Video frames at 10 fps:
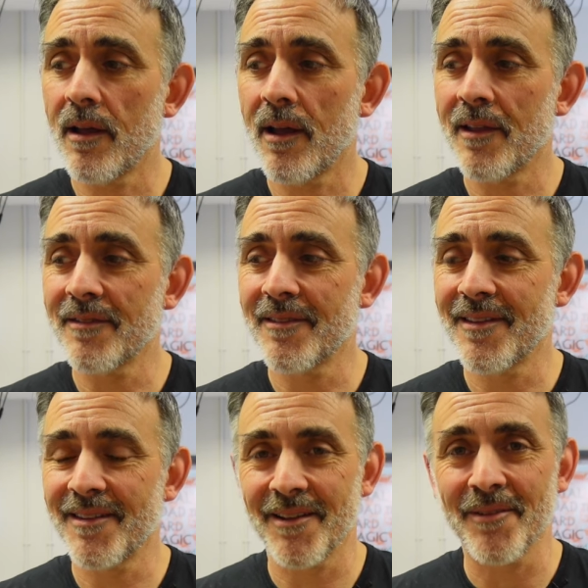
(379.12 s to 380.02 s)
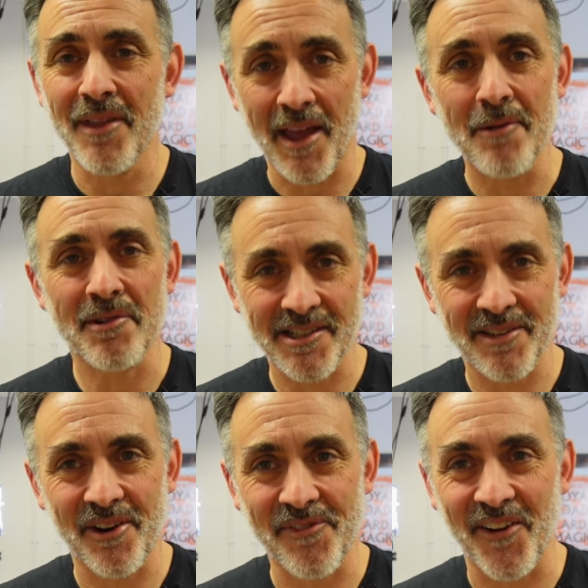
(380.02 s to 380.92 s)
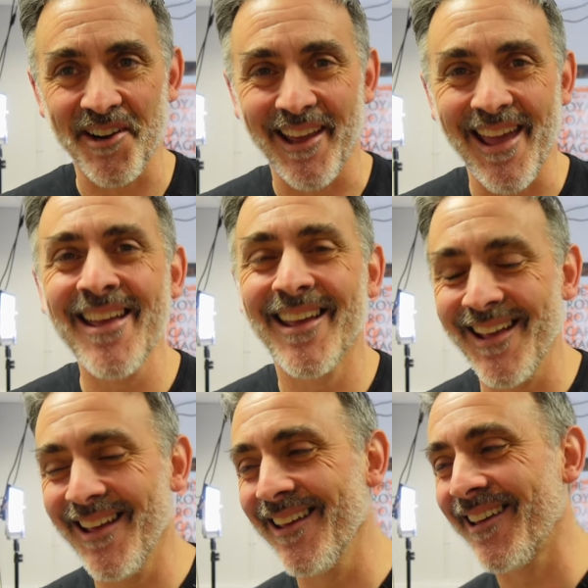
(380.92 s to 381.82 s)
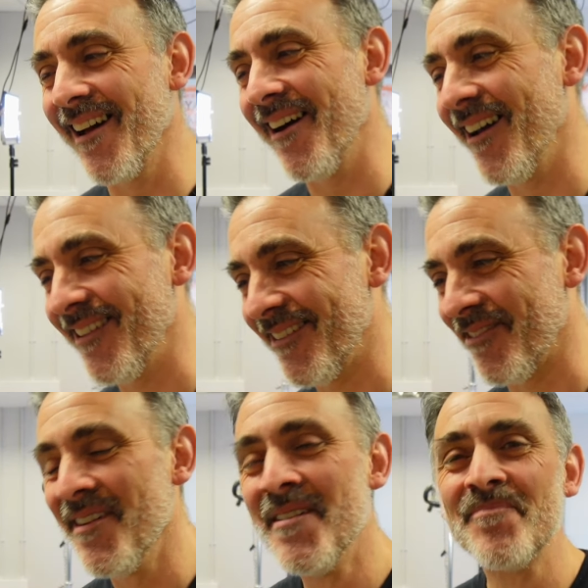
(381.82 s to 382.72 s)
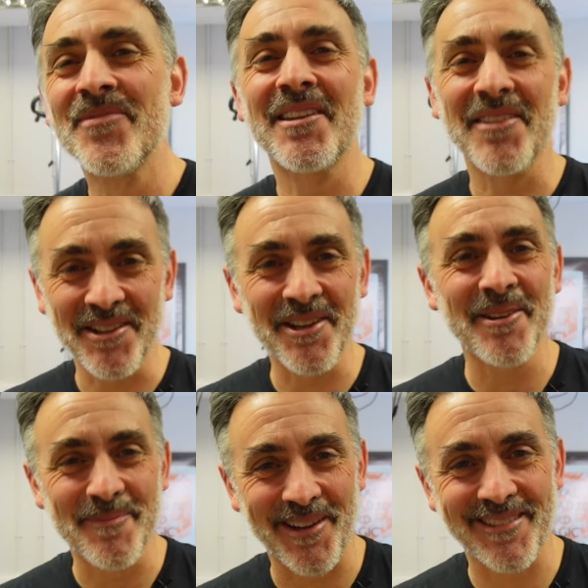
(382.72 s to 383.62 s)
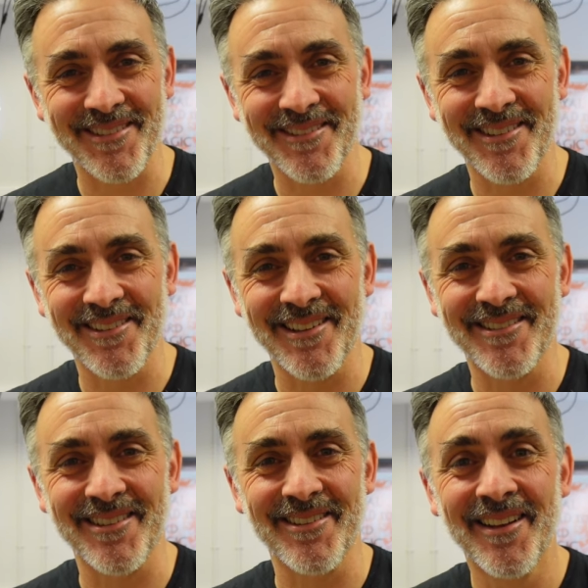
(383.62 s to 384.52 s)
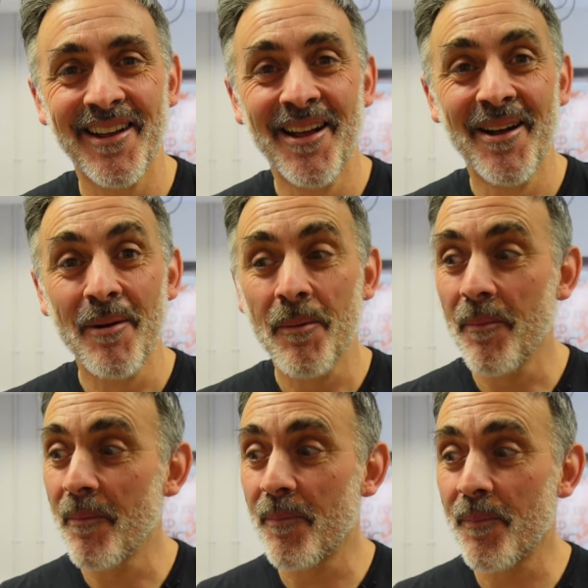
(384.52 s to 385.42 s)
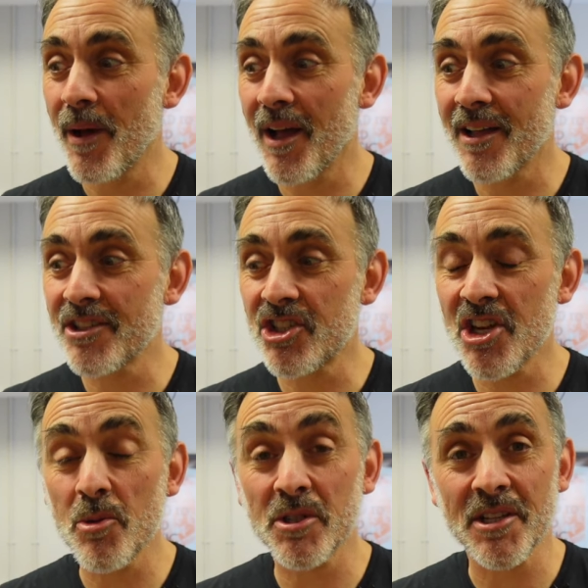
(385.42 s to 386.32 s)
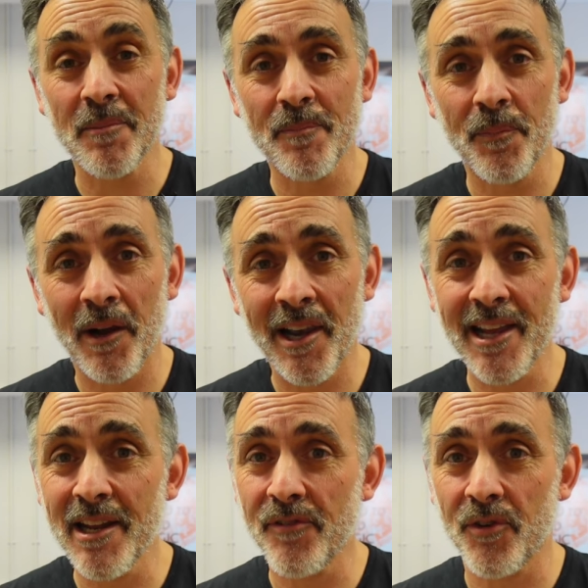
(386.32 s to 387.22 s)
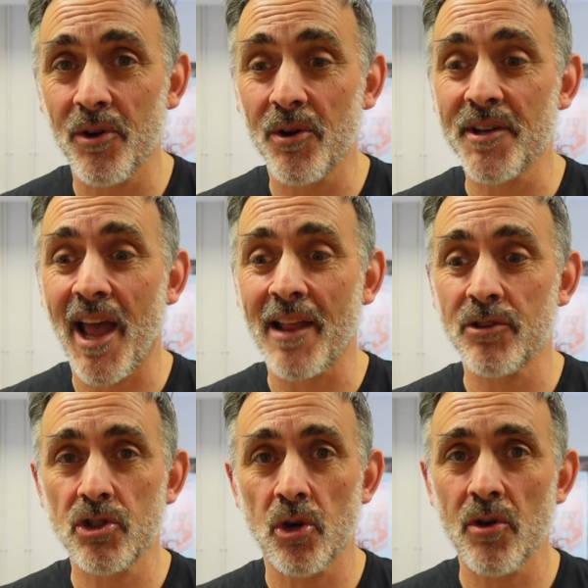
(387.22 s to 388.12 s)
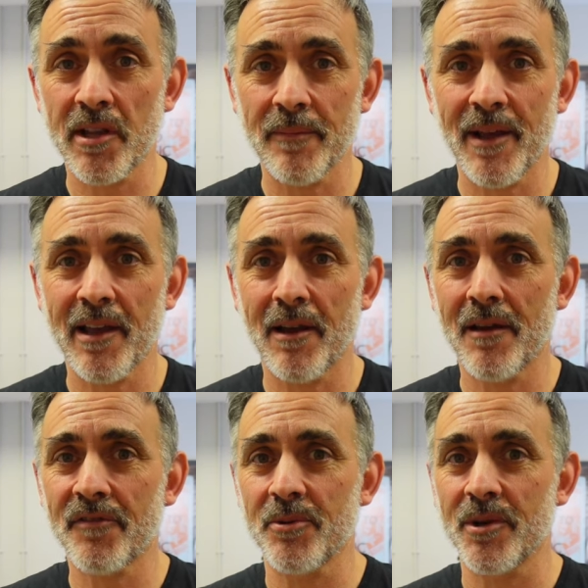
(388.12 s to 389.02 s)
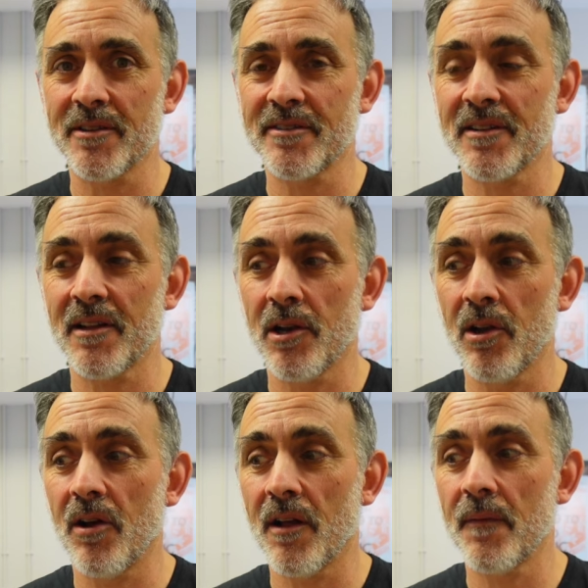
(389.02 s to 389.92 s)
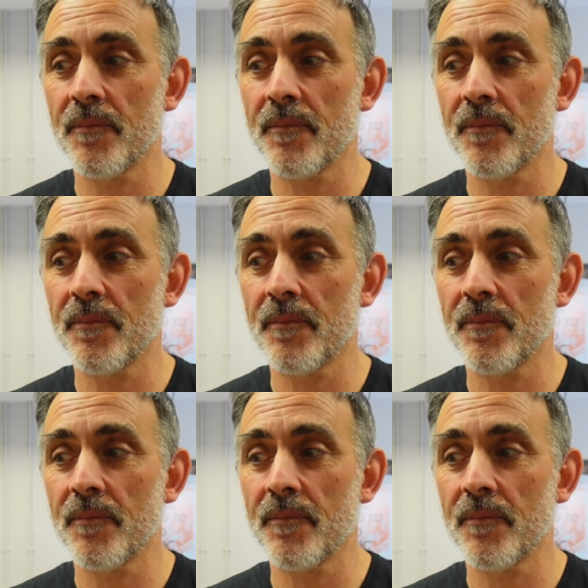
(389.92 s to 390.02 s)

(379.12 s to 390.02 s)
And, and it was actually very funny, kind of, because I knew the person I was doing it to. But she was completely floored and talking about it afterwards a lot.